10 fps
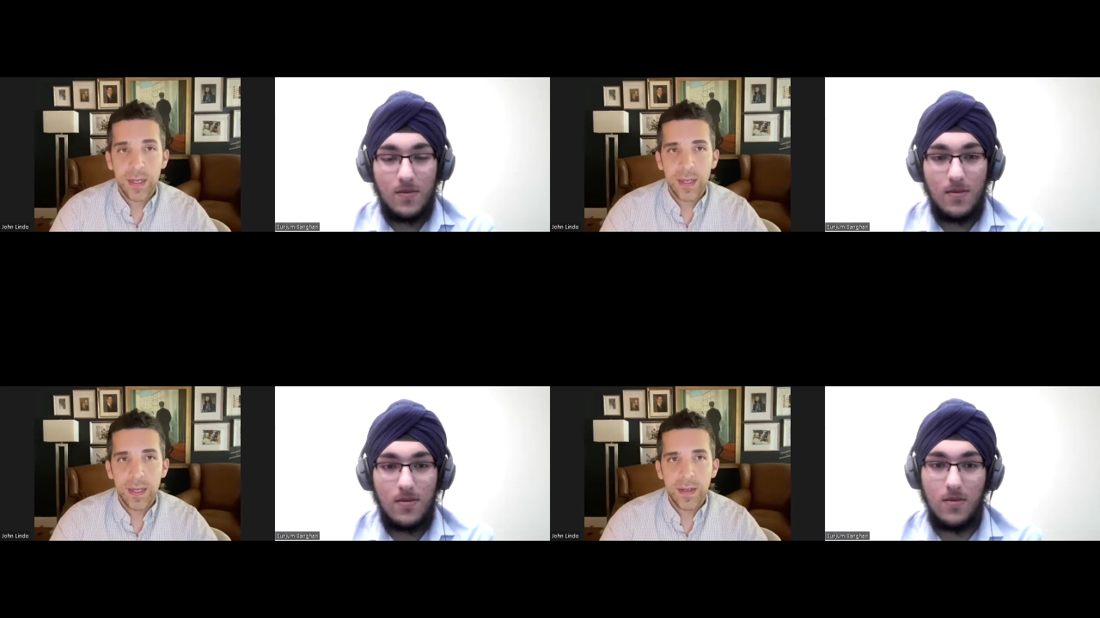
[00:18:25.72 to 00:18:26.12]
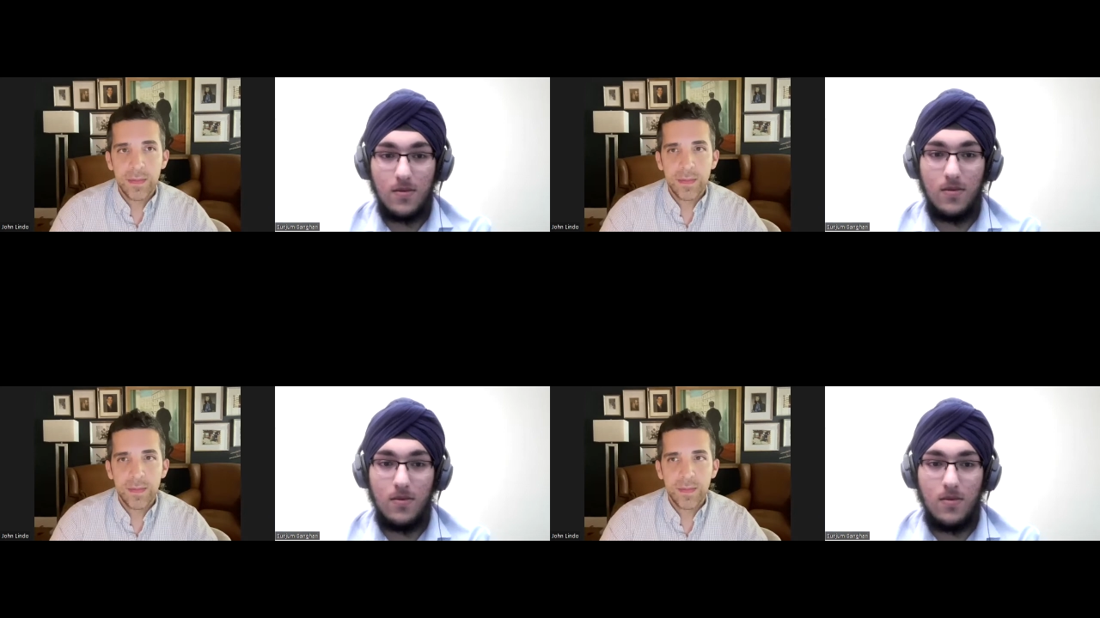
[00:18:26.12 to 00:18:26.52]

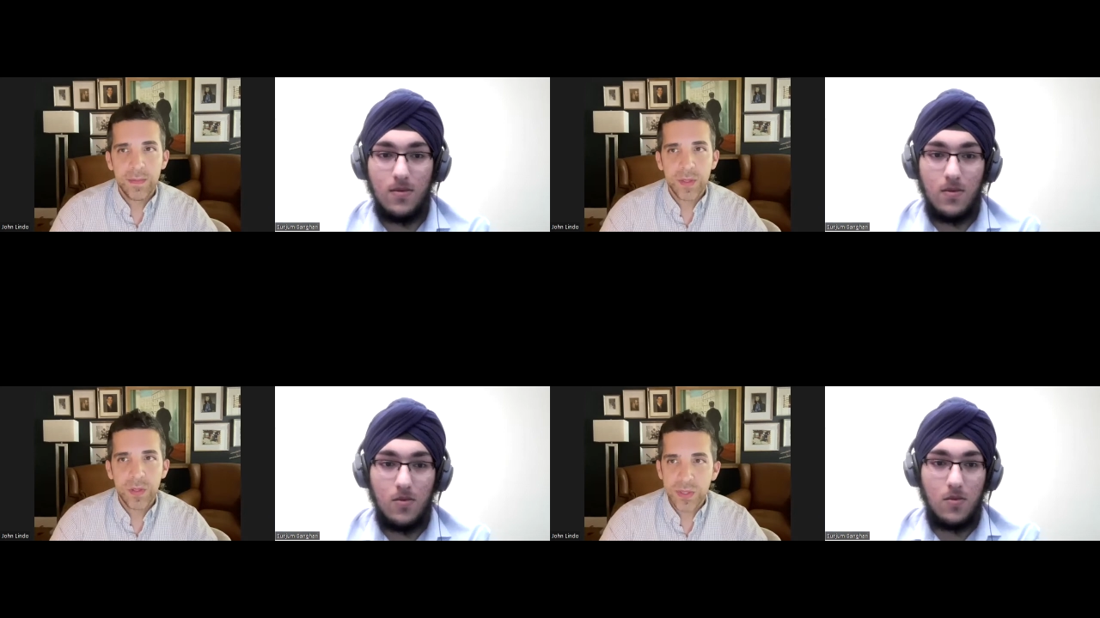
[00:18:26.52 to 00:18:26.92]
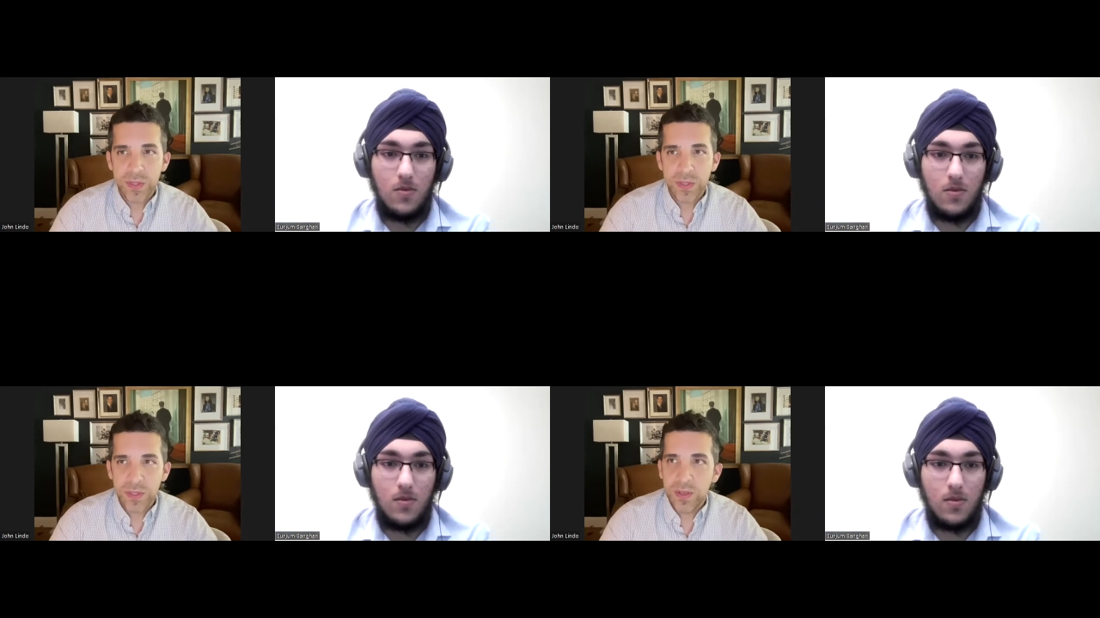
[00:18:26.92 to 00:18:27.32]
Speaker 1: um,
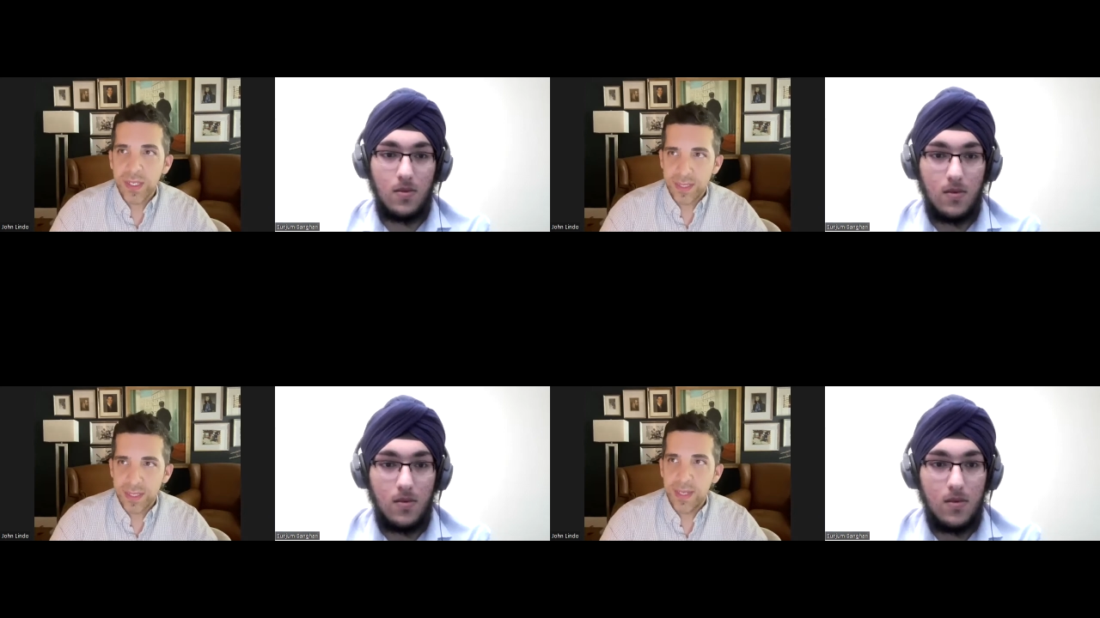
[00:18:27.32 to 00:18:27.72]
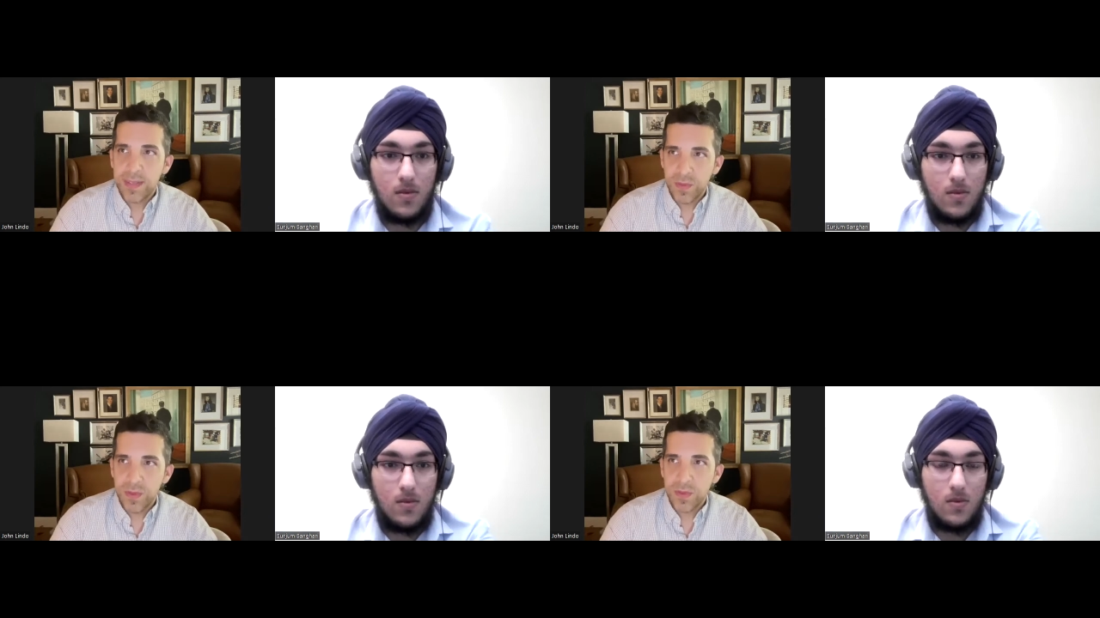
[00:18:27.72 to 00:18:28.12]
to a certain
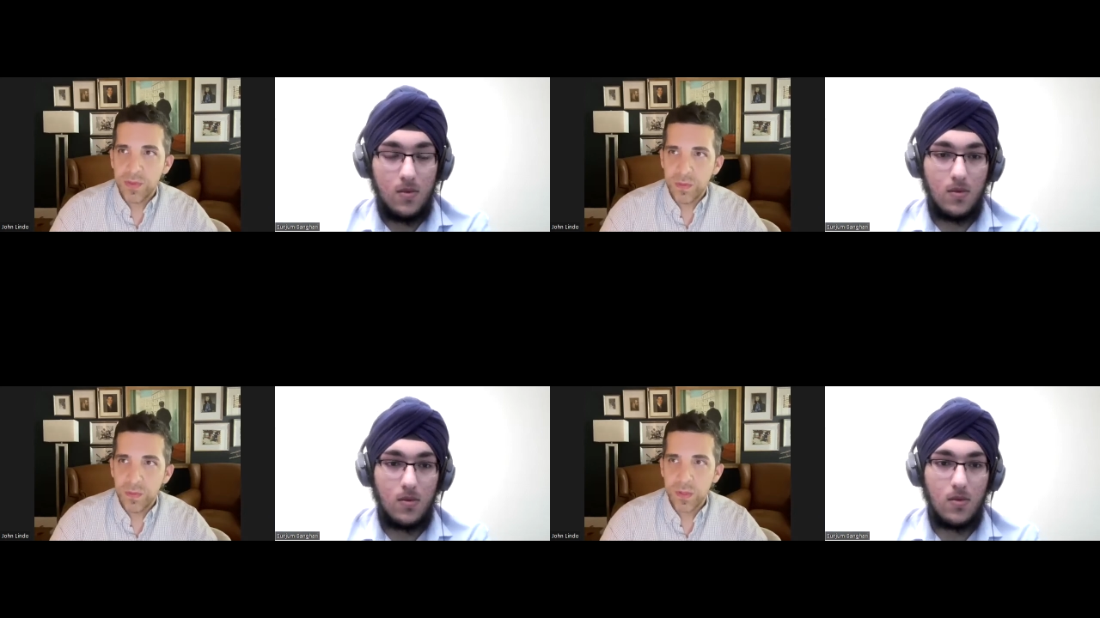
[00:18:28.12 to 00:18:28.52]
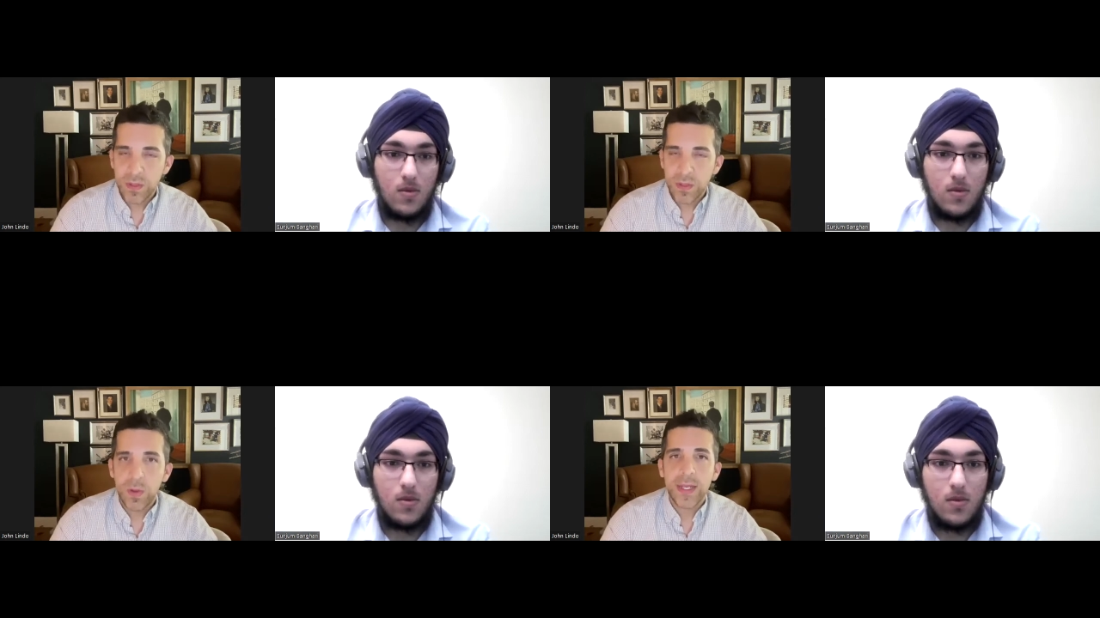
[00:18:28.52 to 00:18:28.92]
extent, was
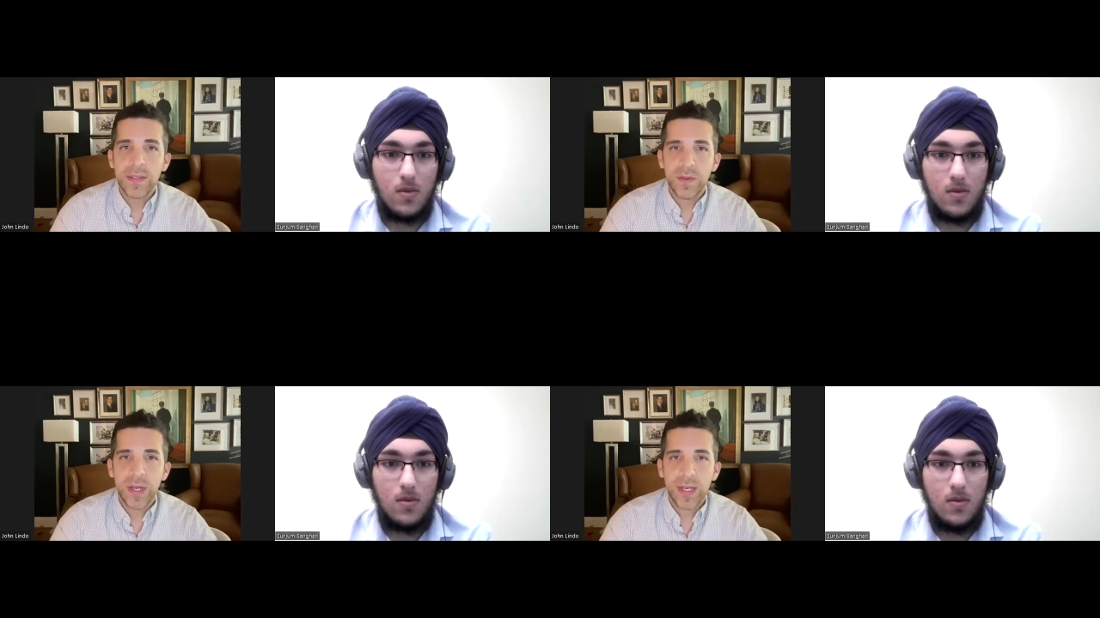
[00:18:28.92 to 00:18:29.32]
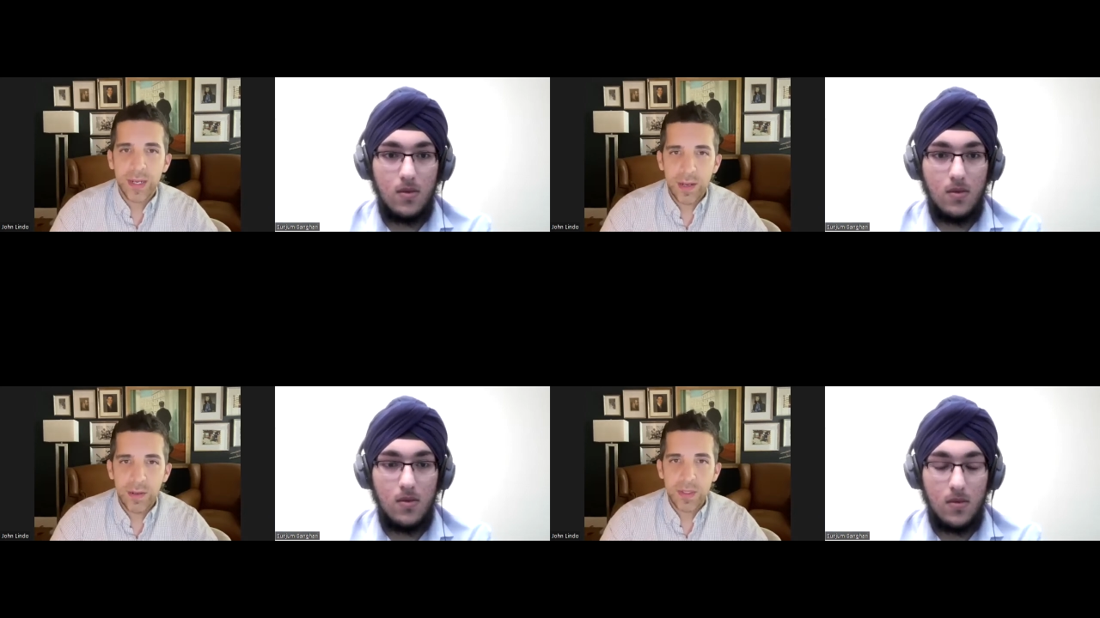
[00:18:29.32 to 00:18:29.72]
was erased, right?
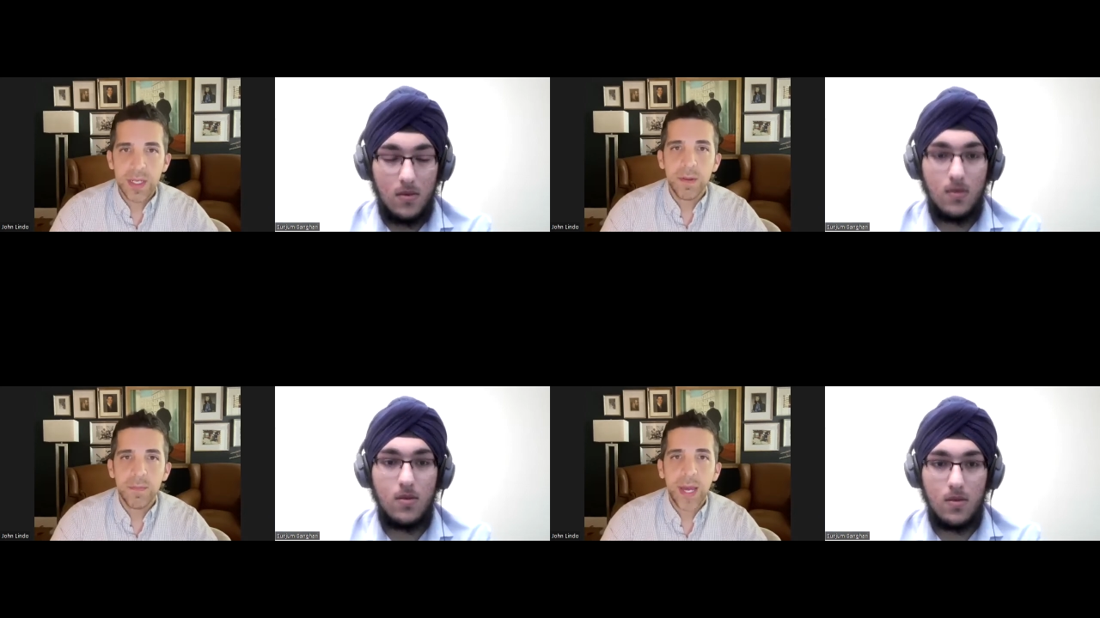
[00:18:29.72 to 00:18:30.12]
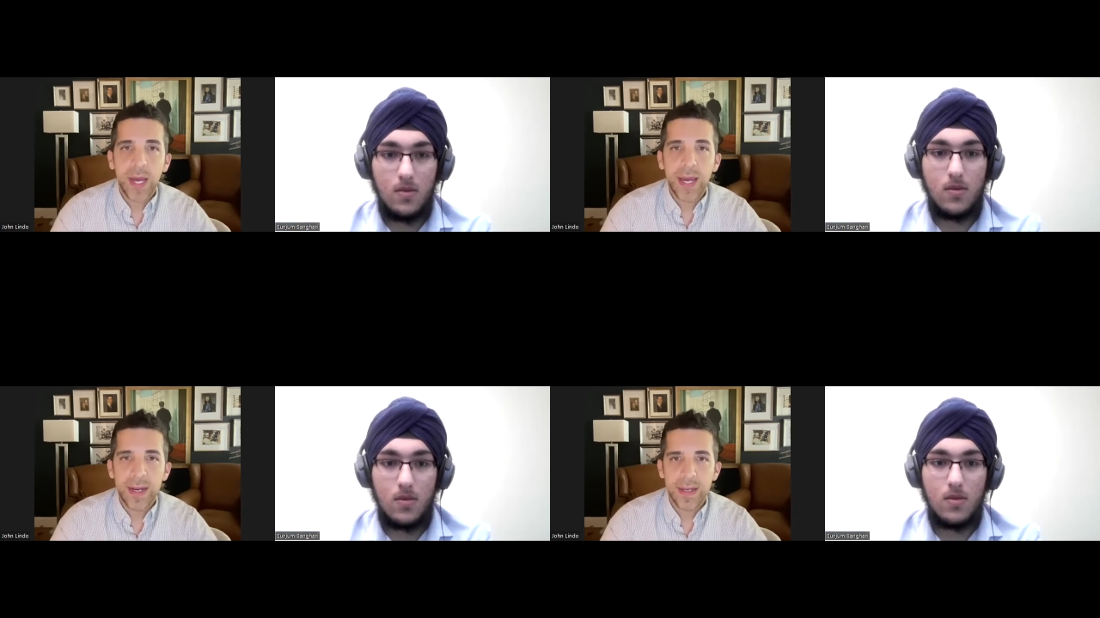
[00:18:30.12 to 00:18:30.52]
And now it's coming
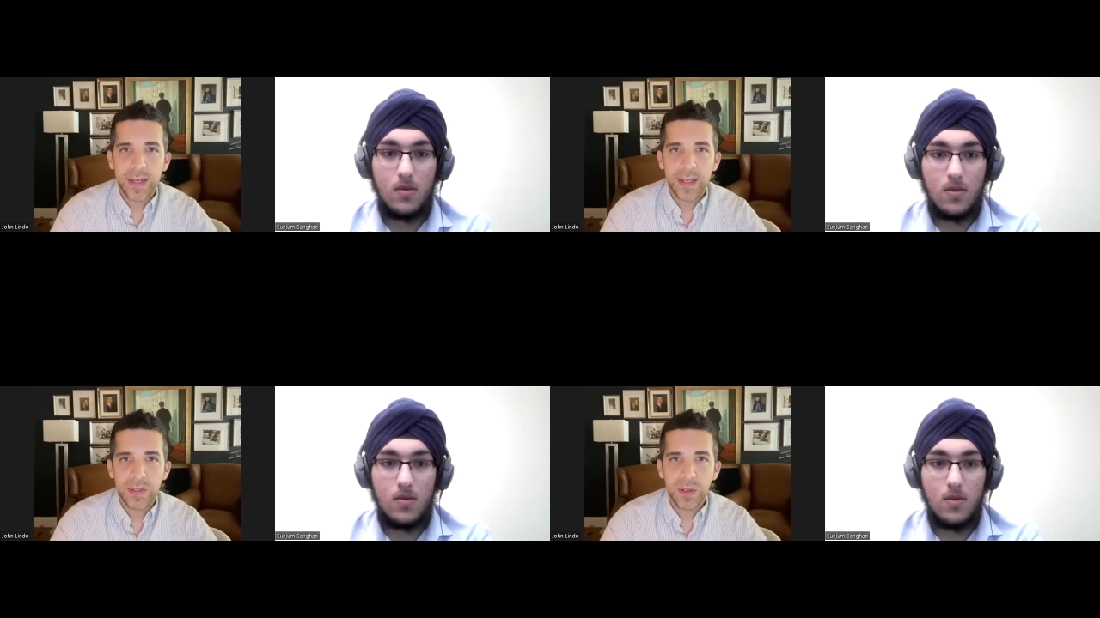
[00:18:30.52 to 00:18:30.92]
back in